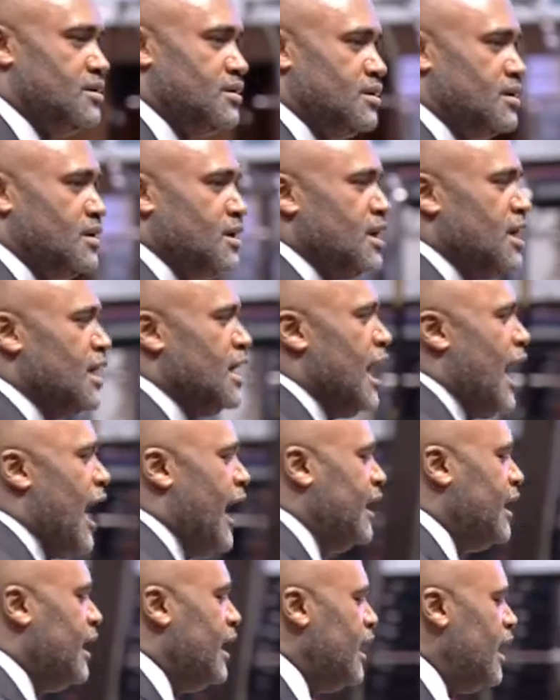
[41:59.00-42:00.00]
And
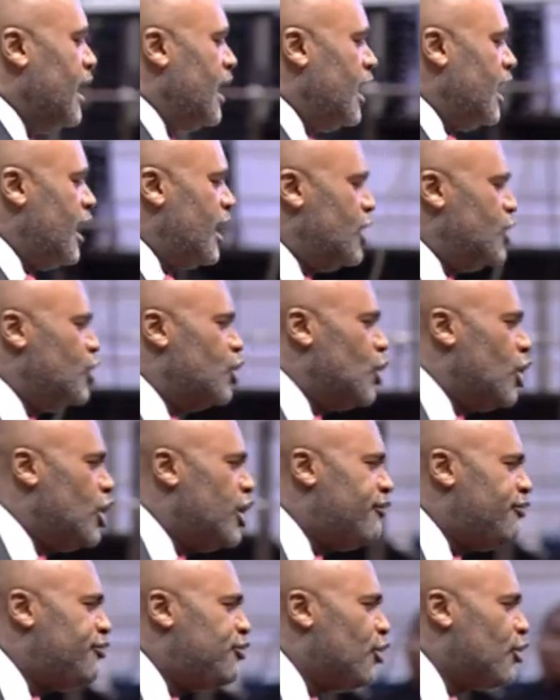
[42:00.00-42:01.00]
you, if you are a
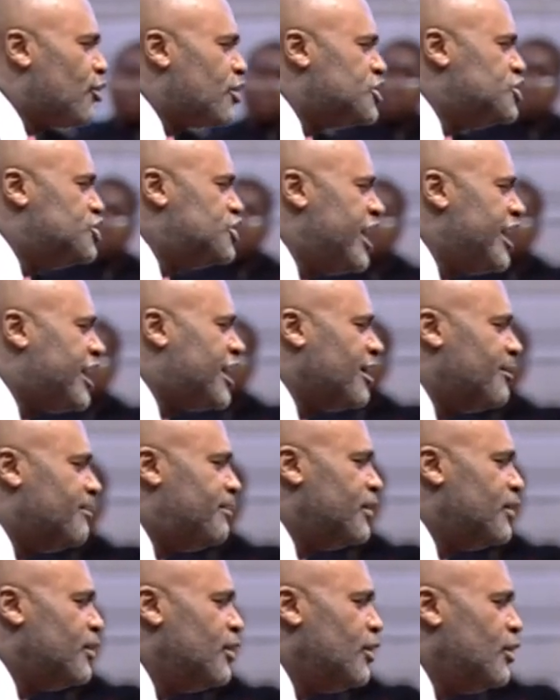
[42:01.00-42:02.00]
Jacob,
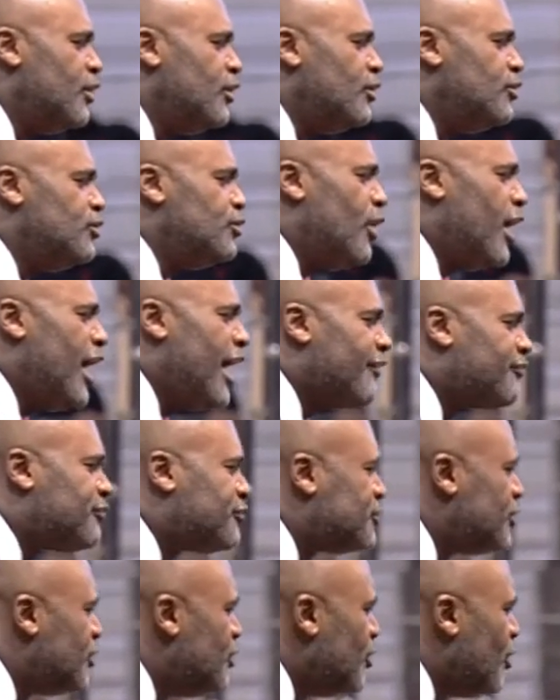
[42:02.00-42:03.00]
you have to know
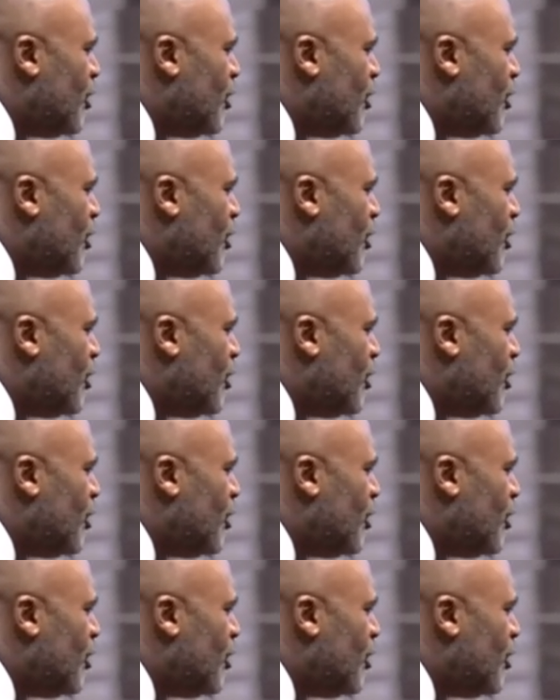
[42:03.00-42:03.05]
how to